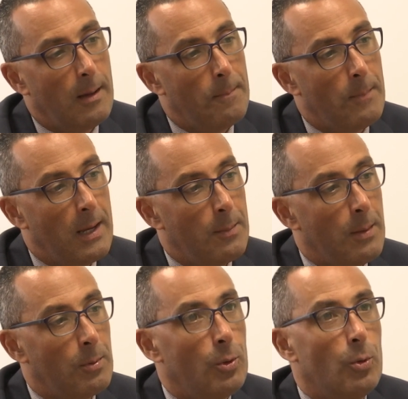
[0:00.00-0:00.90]
Many
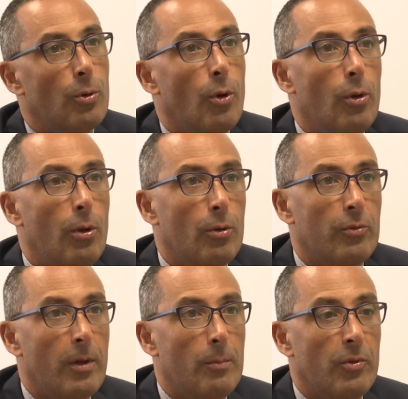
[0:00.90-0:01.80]
people who were on
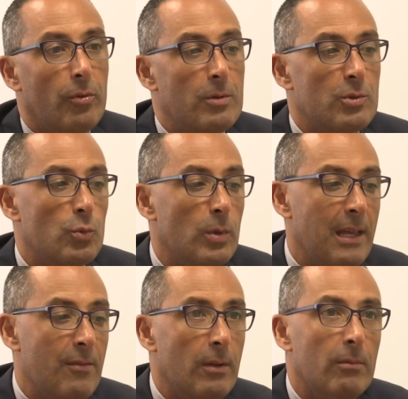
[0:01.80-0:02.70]
long-term prescriptions were
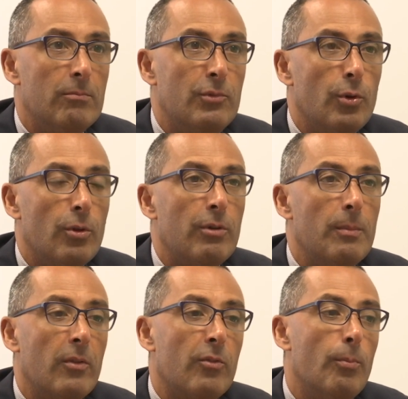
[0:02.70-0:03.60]
given 2 or 3
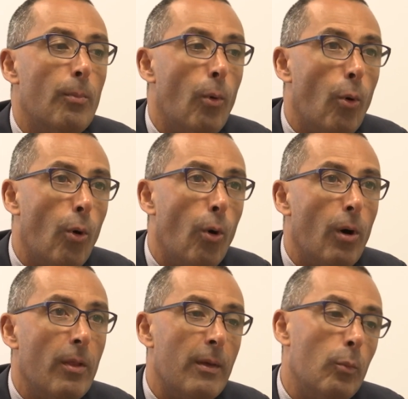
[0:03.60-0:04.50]
months
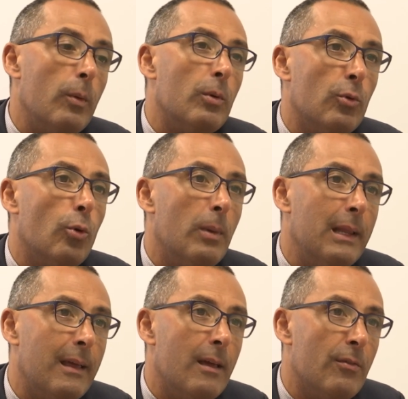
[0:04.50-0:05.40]
more than we would
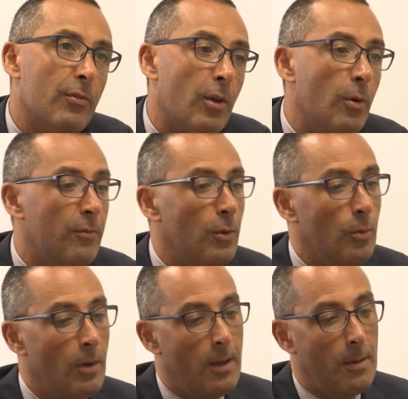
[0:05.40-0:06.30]
normally give. So if
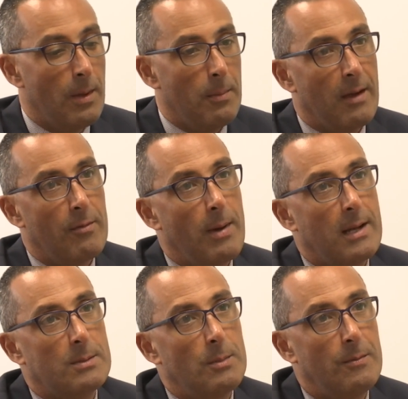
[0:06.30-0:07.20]
you maybe have a
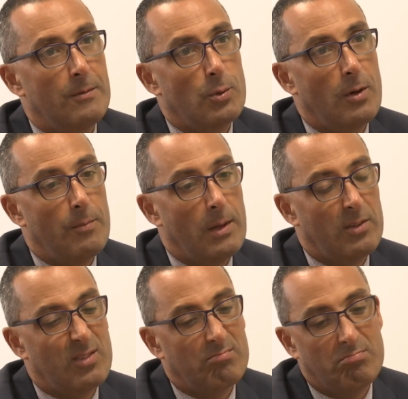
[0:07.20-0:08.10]
maximum of 12
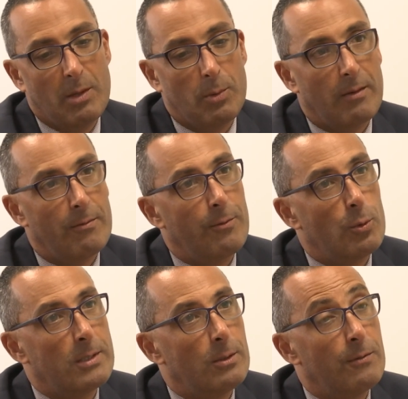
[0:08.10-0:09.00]
months, they were given
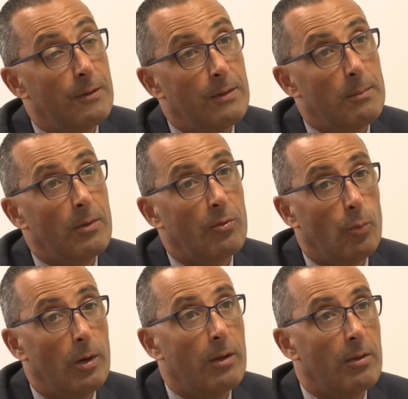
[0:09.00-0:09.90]
14 or 15 months
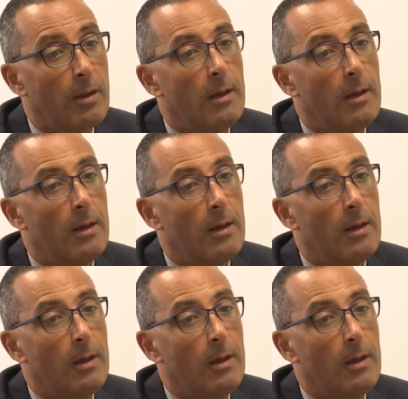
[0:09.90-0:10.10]
worth.